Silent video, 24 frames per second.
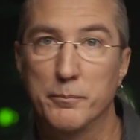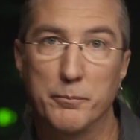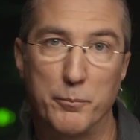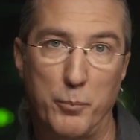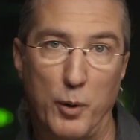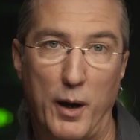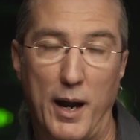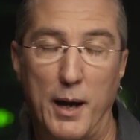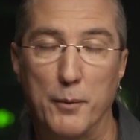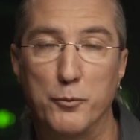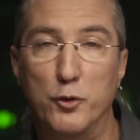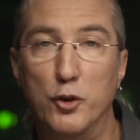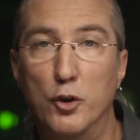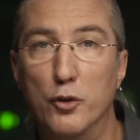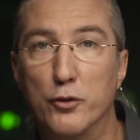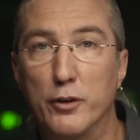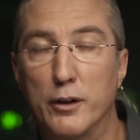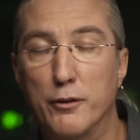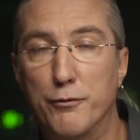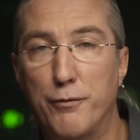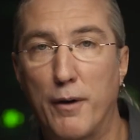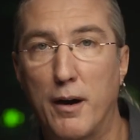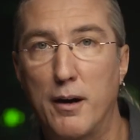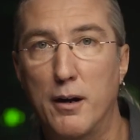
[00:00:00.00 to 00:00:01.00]
perhaps
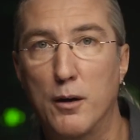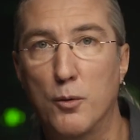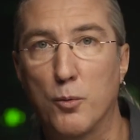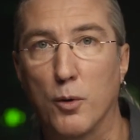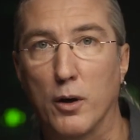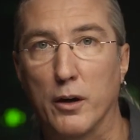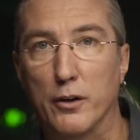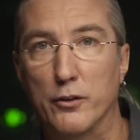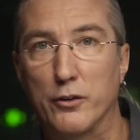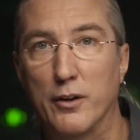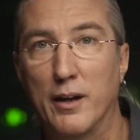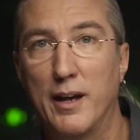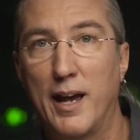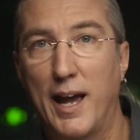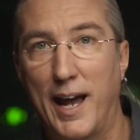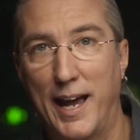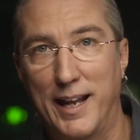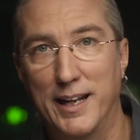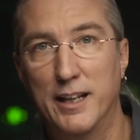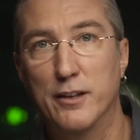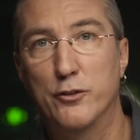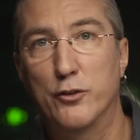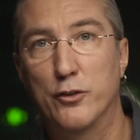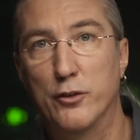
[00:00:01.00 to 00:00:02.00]
using fireworks.
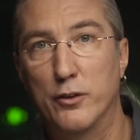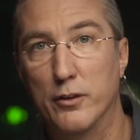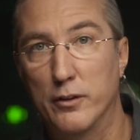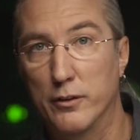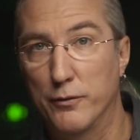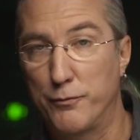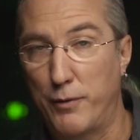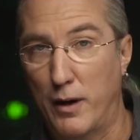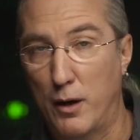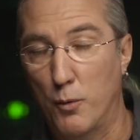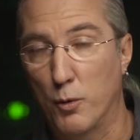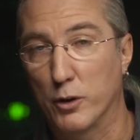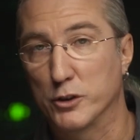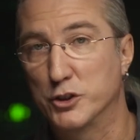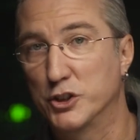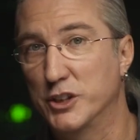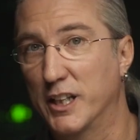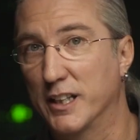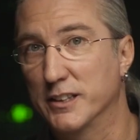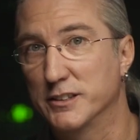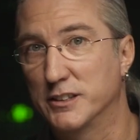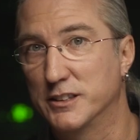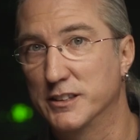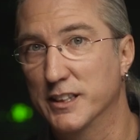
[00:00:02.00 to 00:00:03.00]
And its Fireworks
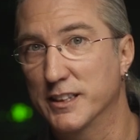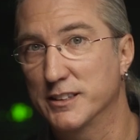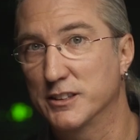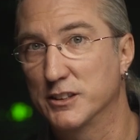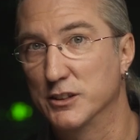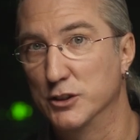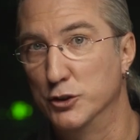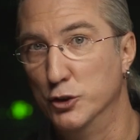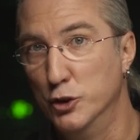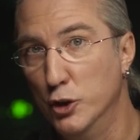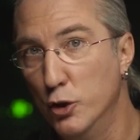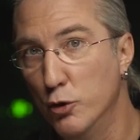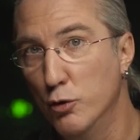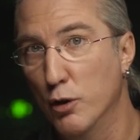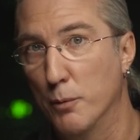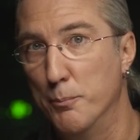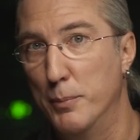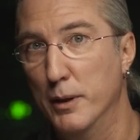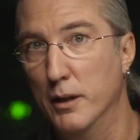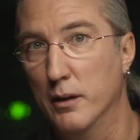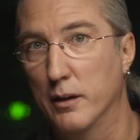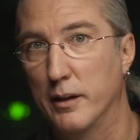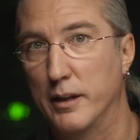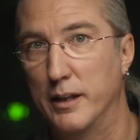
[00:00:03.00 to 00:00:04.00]
CS6's new
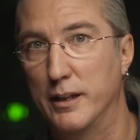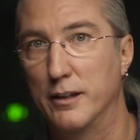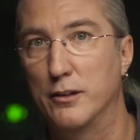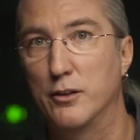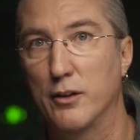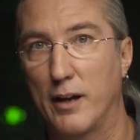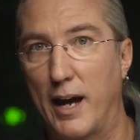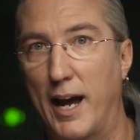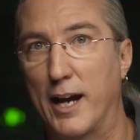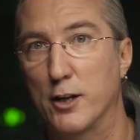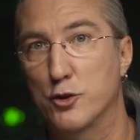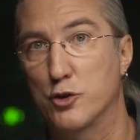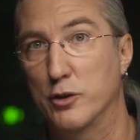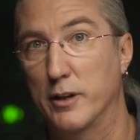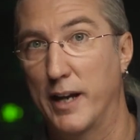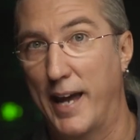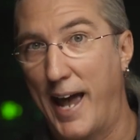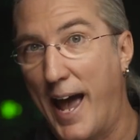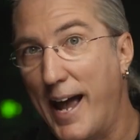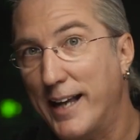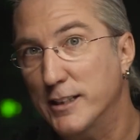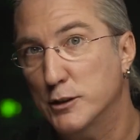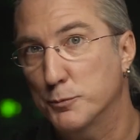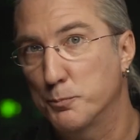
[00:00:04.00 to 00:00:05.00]
ability to actually
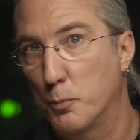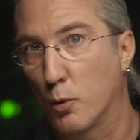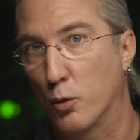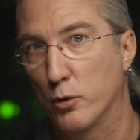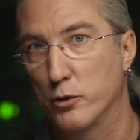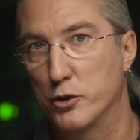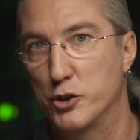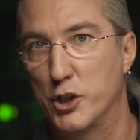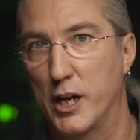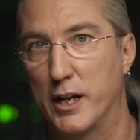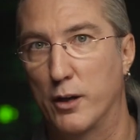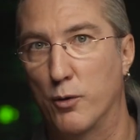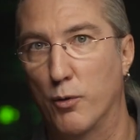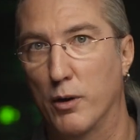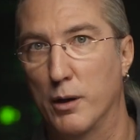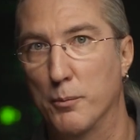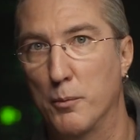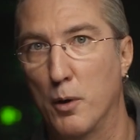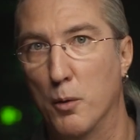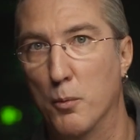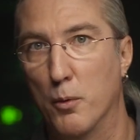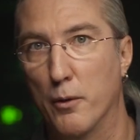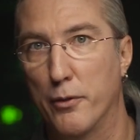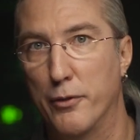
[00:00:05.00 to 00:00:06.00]
export jQuery
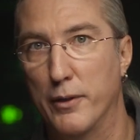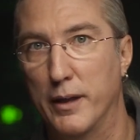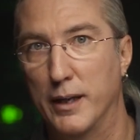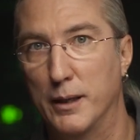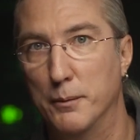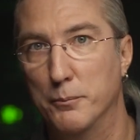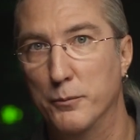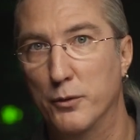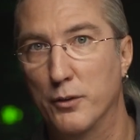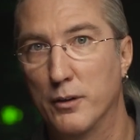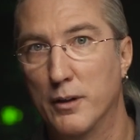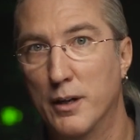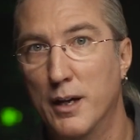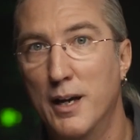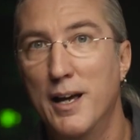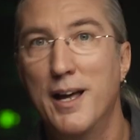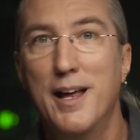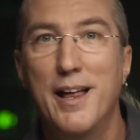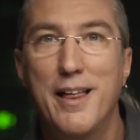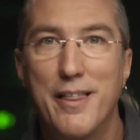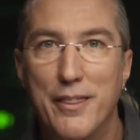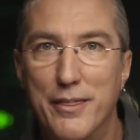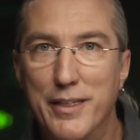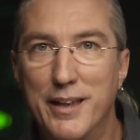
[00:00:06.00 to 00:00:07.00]
mobile themes,
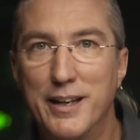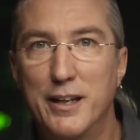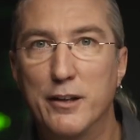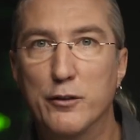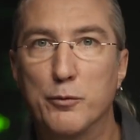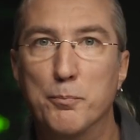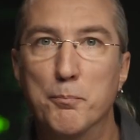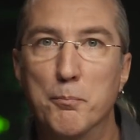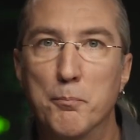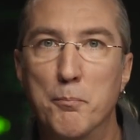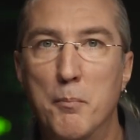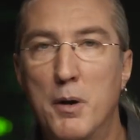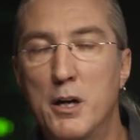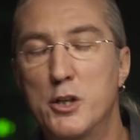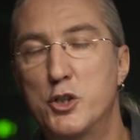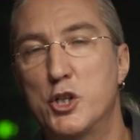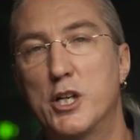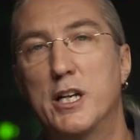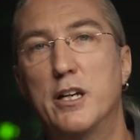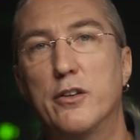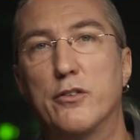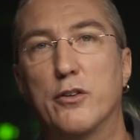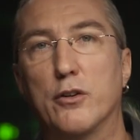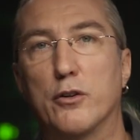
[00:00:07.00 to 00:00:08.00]
then it's much
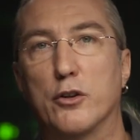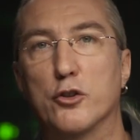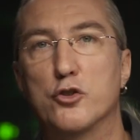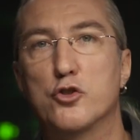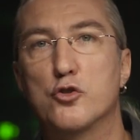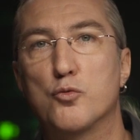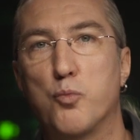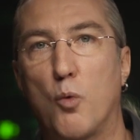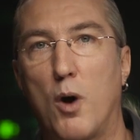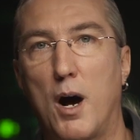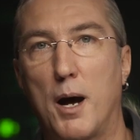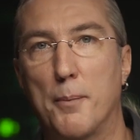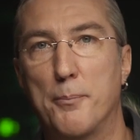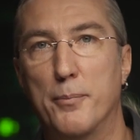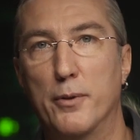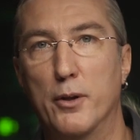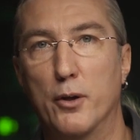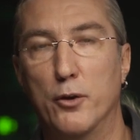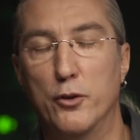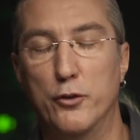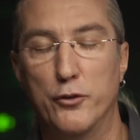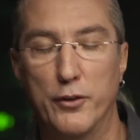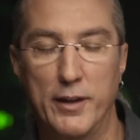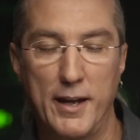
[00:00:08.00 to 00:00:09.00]
easier to swap
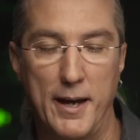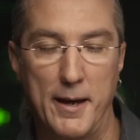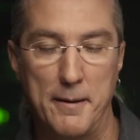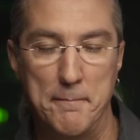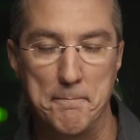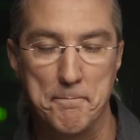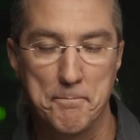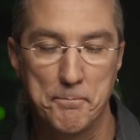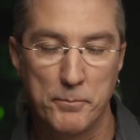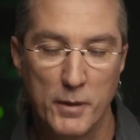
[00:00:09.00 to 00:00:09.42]
those in.